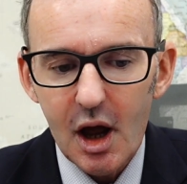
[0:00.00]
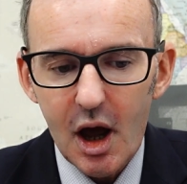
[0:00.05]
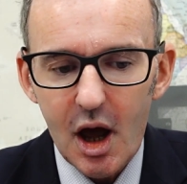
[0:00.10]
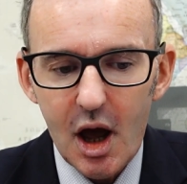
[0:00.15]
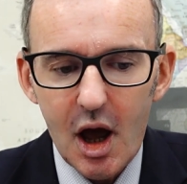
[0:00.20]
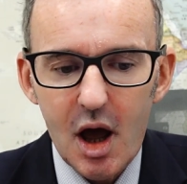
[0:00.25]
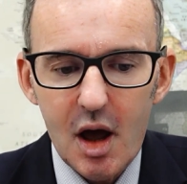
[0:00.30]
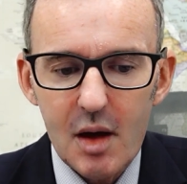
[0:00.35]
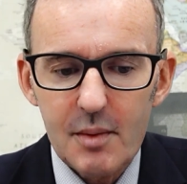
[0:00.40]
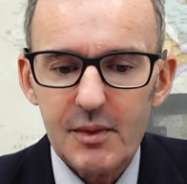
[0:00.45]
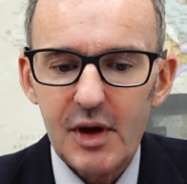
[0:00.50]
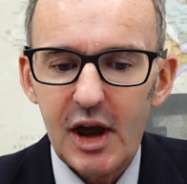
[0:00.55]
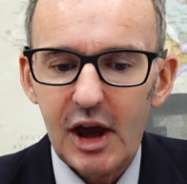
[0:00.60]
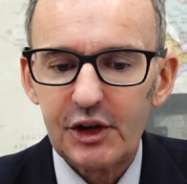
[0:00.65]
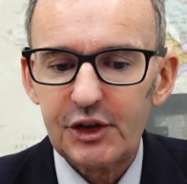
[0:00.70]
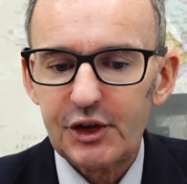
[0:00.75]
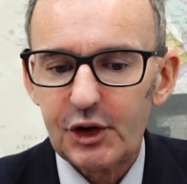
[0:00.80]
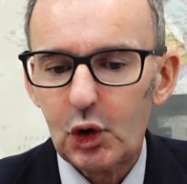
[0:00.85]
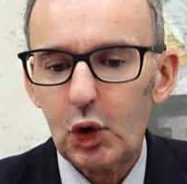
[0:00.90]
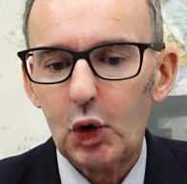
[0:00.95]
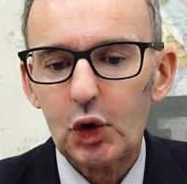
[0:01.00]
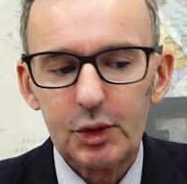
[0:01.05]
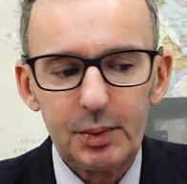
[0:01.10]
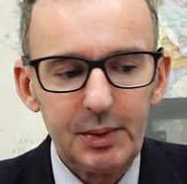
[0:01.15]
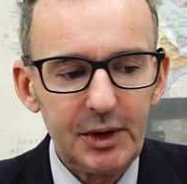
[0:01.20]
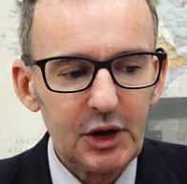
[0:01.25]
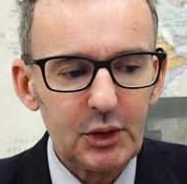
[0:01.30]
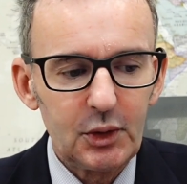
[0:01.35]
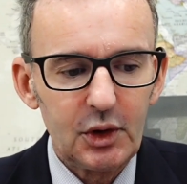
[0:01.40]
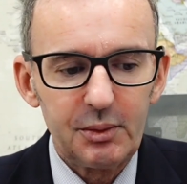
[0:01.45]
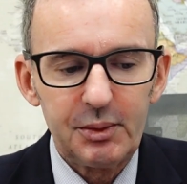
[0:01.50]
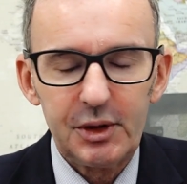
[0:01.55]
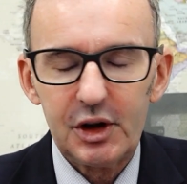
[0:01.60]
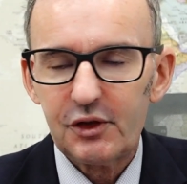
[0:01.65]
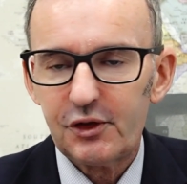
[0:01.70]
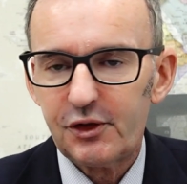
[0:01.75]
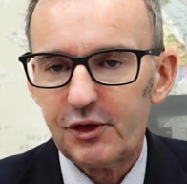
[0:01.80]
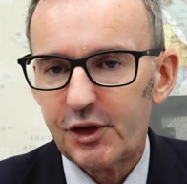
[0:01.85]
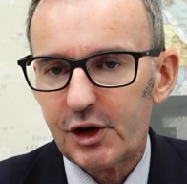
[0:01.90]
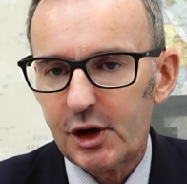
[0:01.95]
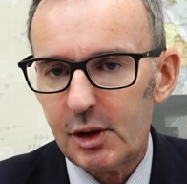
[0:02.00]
as the court appeared to have